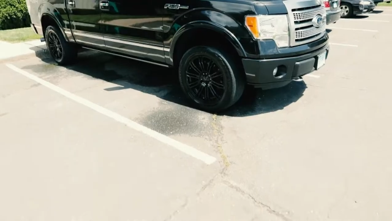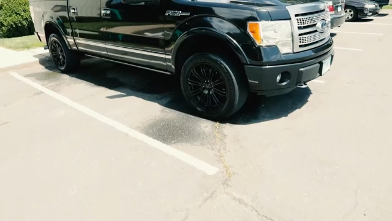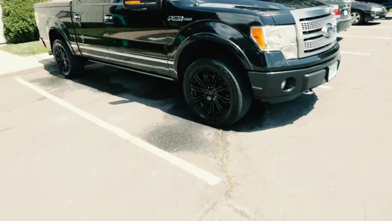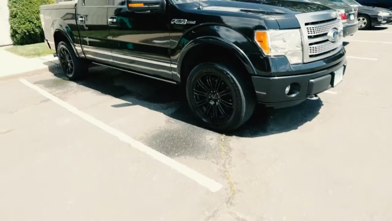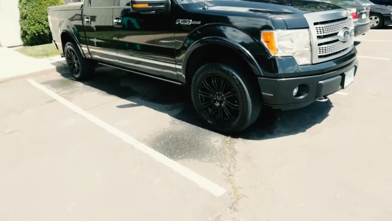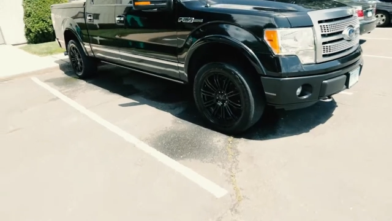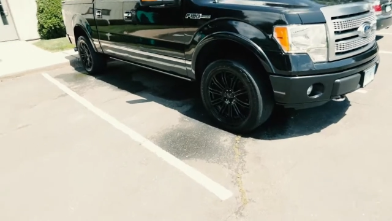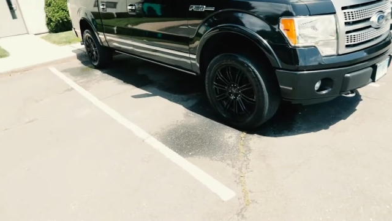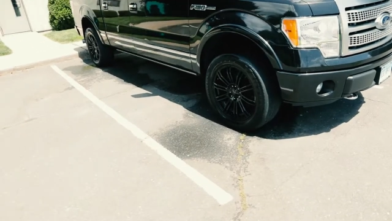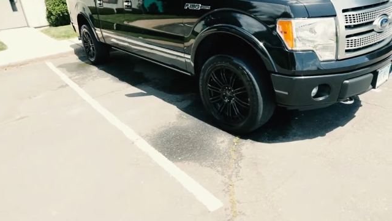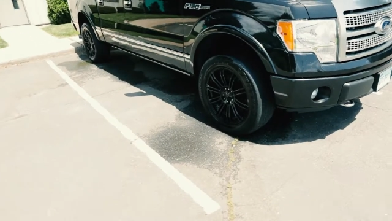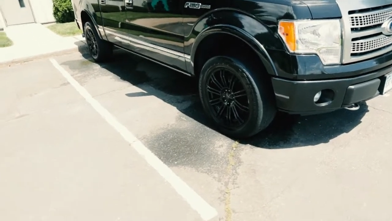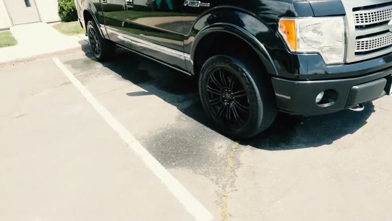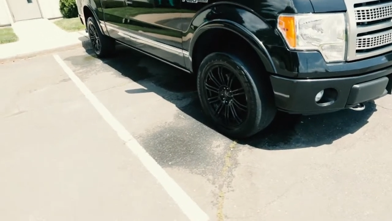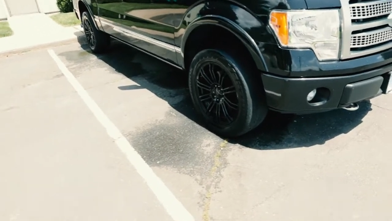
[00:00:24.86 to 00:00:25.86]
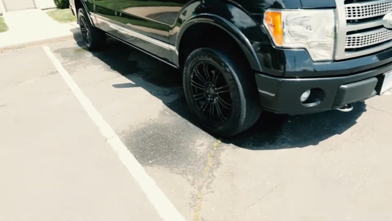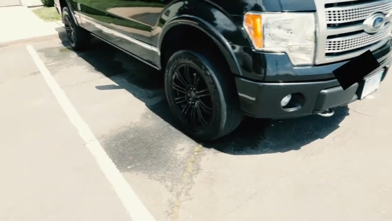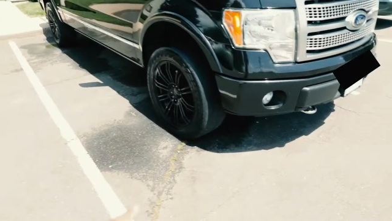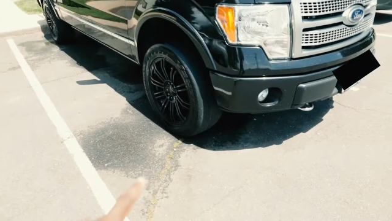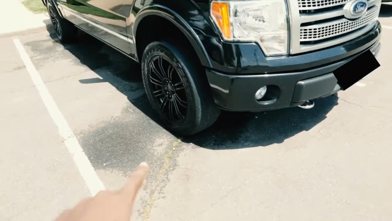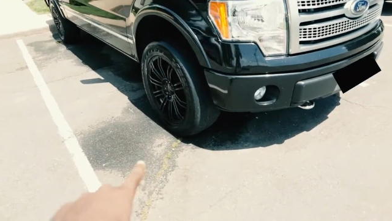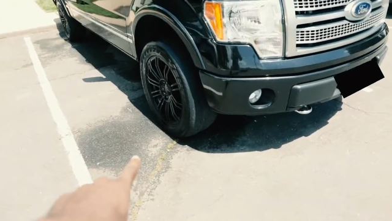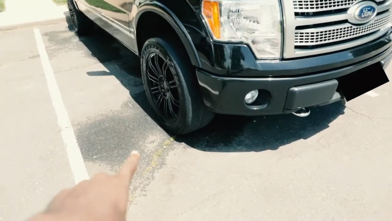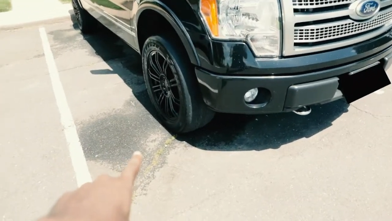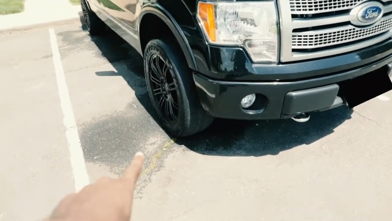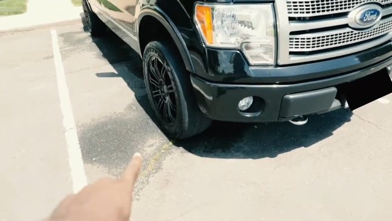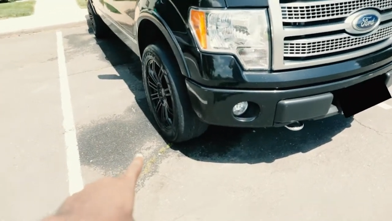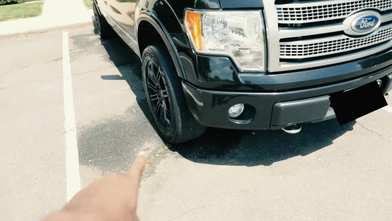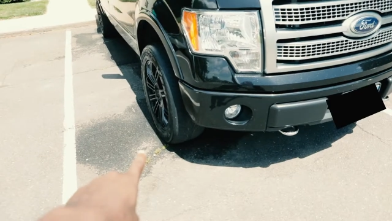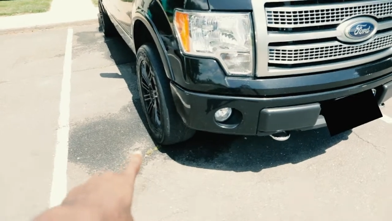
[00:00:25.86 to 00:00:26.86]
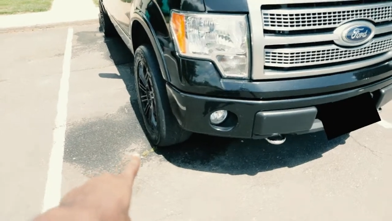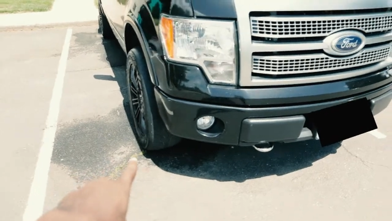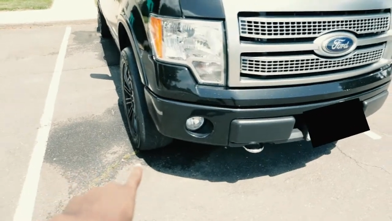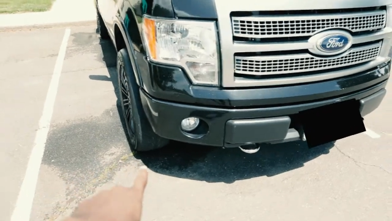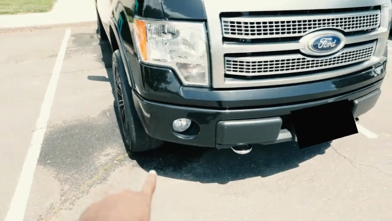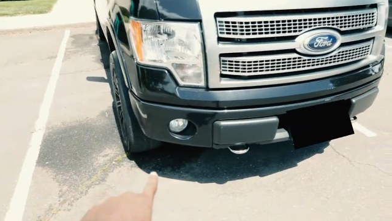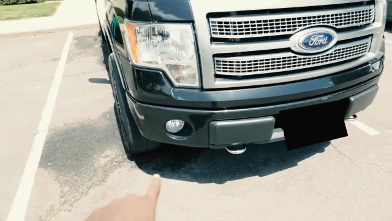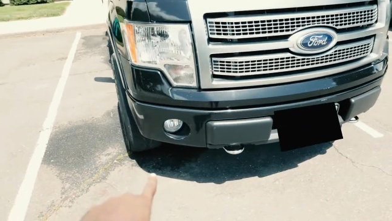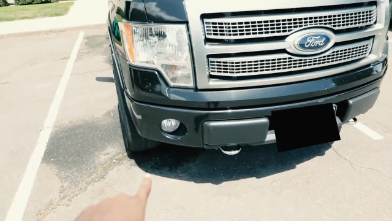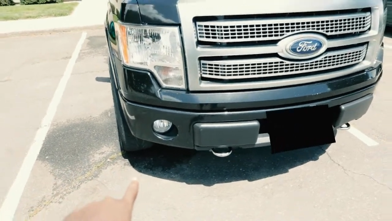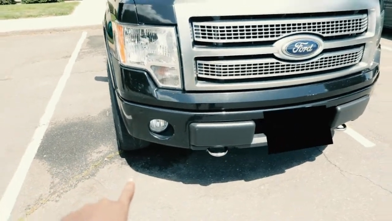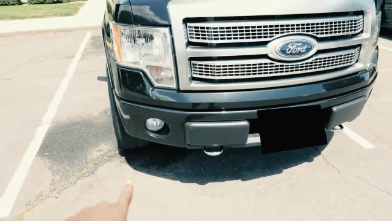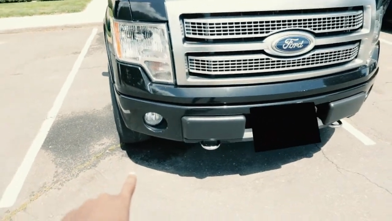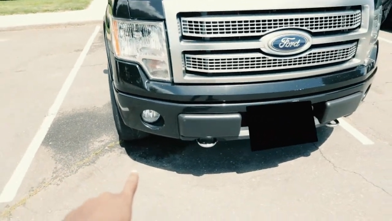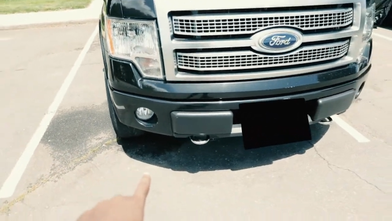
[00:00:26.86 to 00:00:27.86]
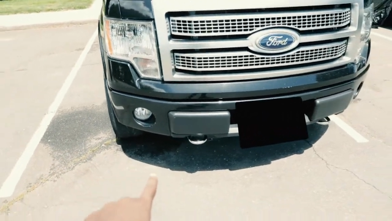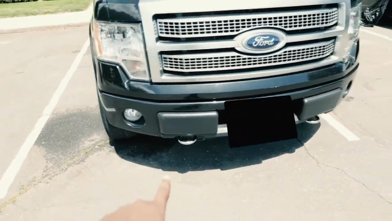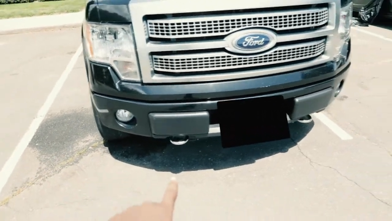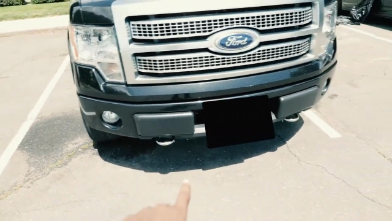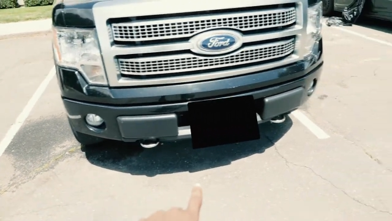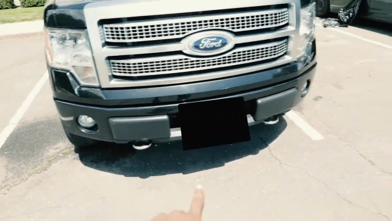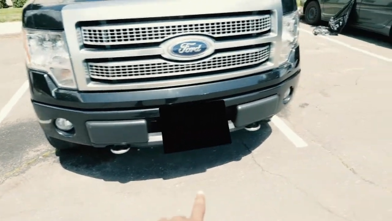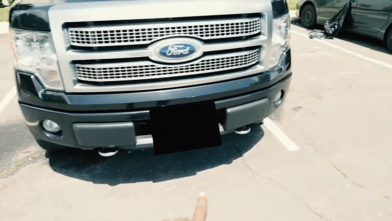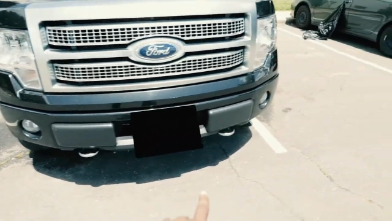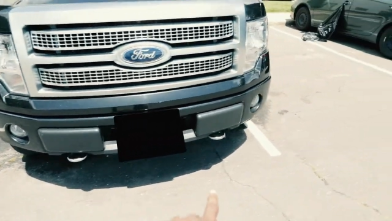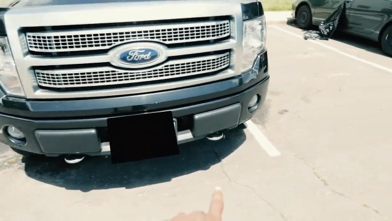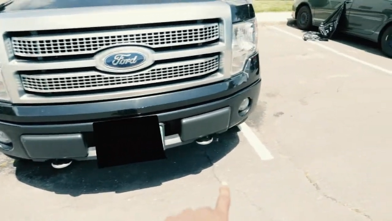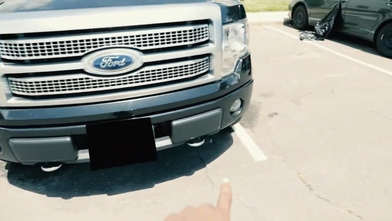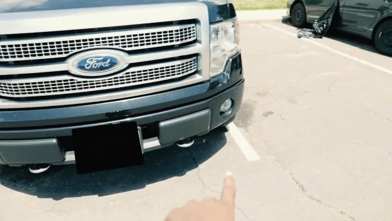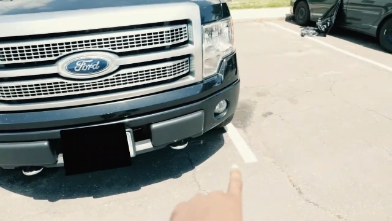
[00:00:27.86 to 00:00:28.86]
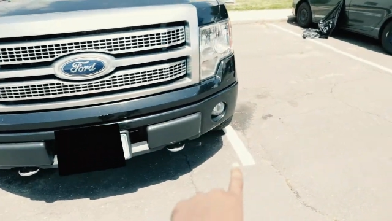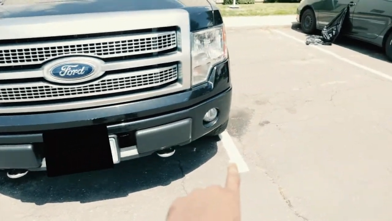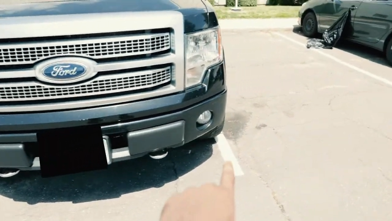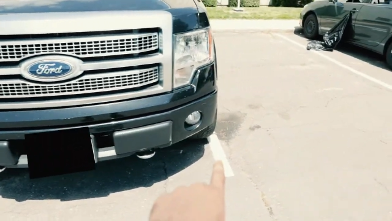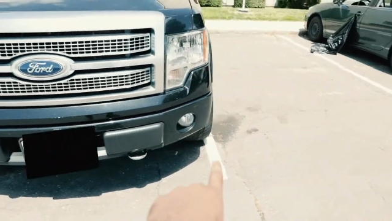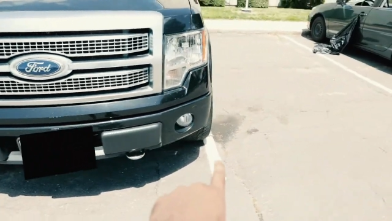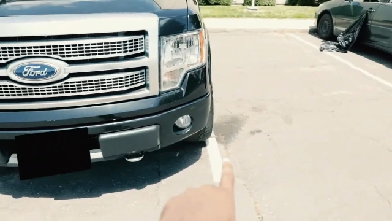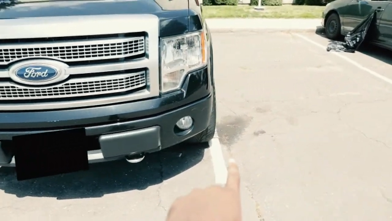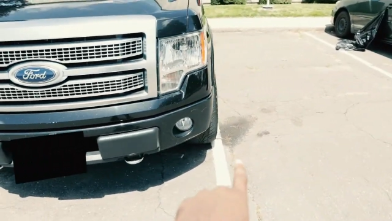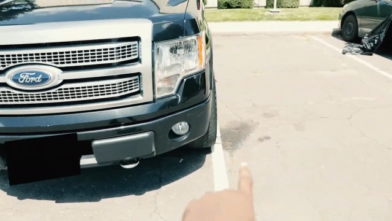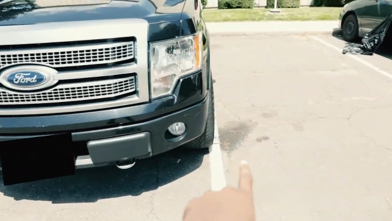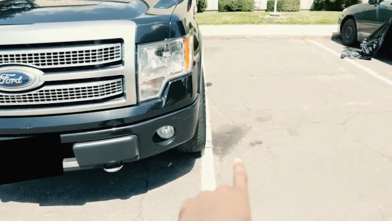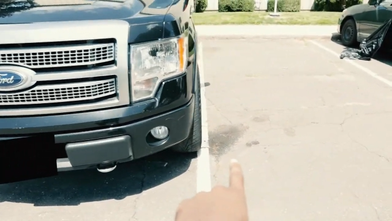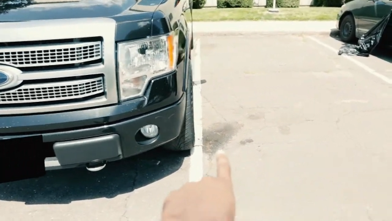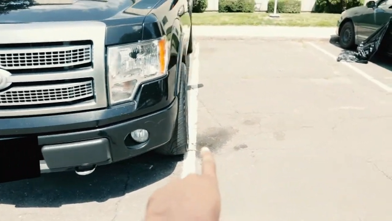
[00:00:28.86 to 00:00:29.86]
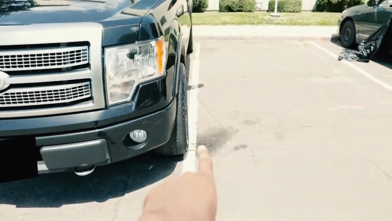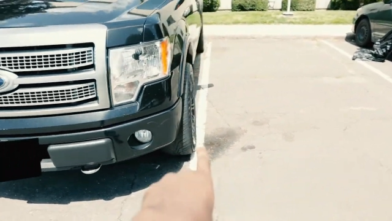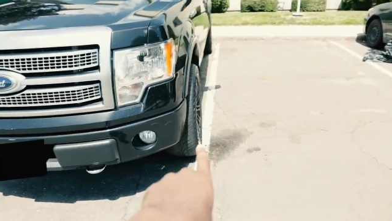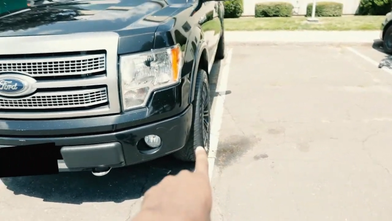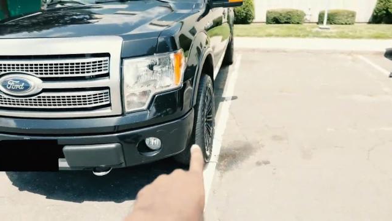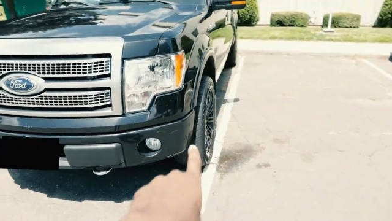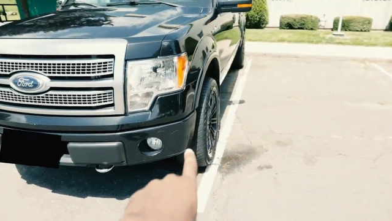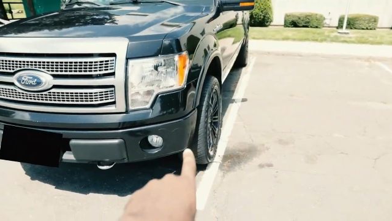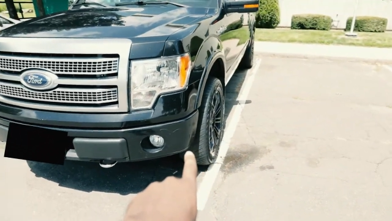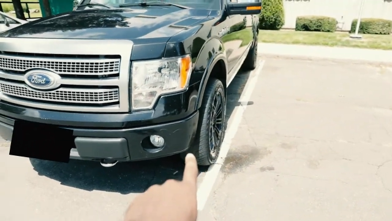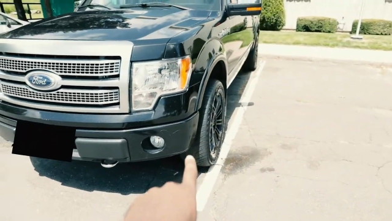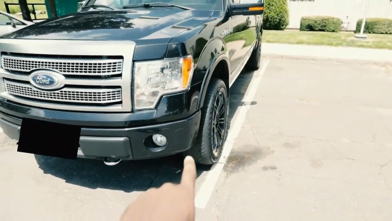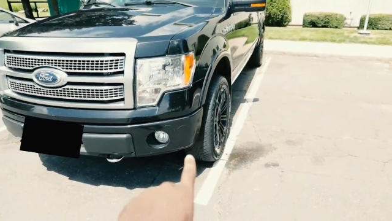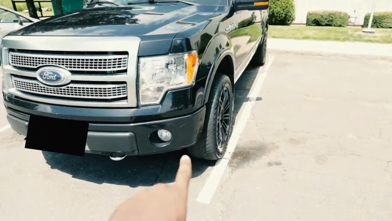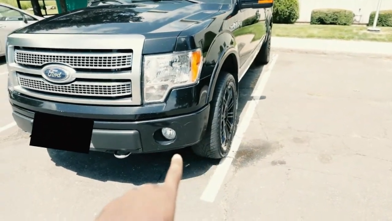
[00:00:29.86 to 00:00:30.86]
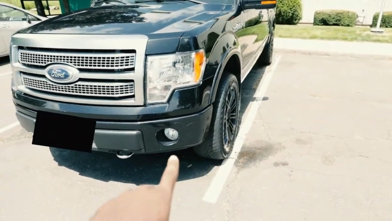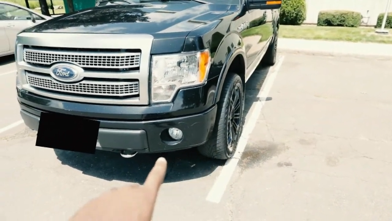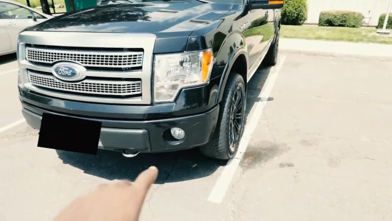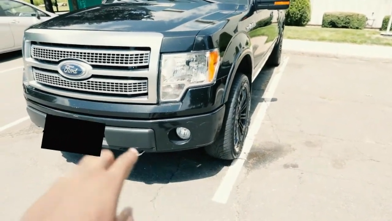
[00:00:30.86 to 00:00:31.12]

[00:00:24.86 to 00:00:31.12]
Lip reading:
Nobody's mouth can be seen.